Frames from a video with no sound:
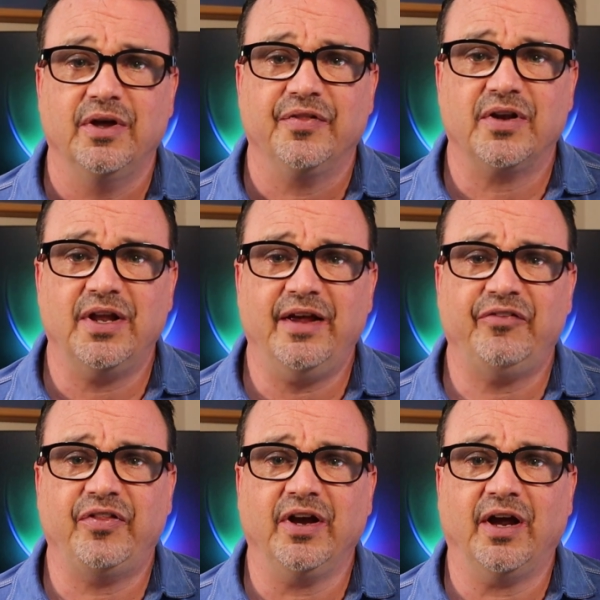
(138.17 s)
The
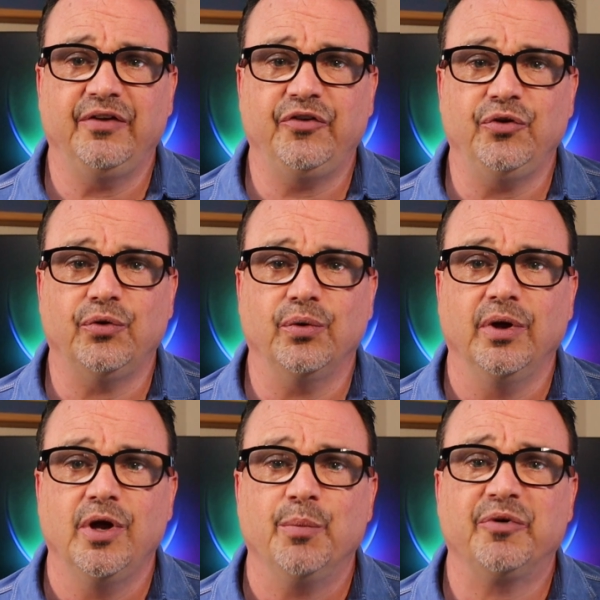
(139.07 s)
last thing I do
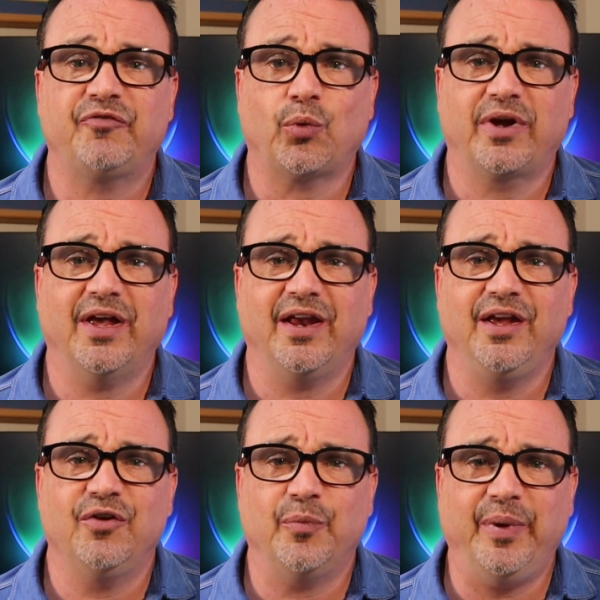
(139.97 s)
before getting
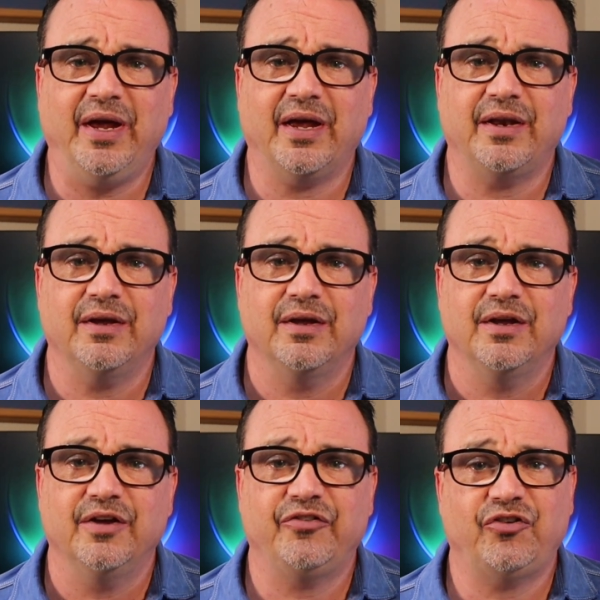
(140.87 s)
into bed
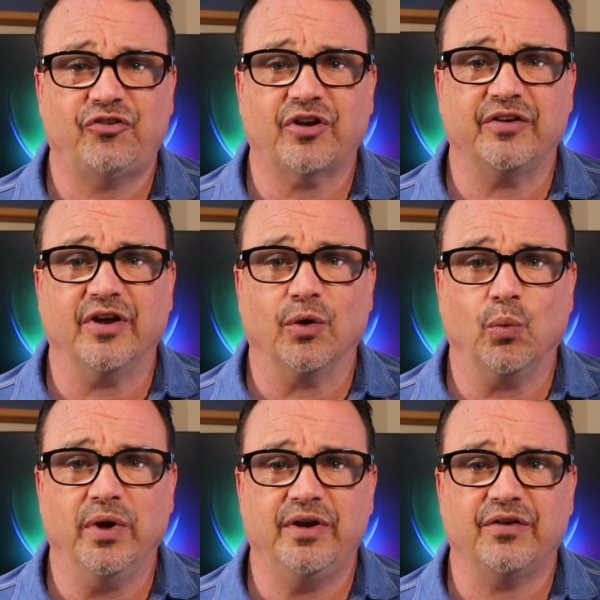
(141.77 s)
is to shut down
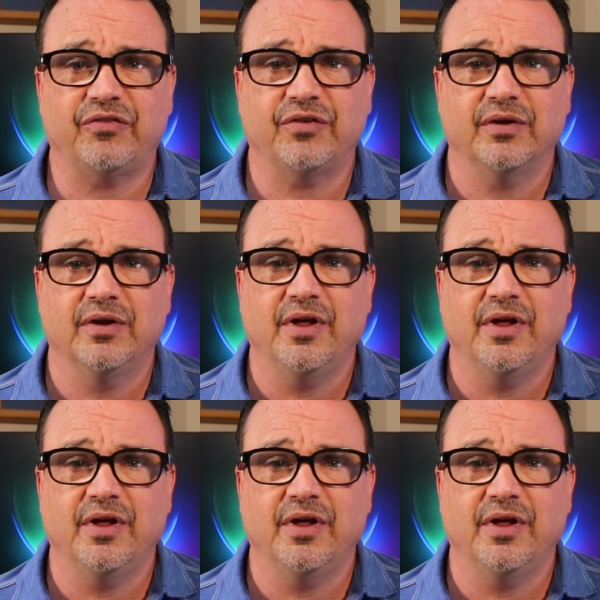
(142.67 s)
Windows.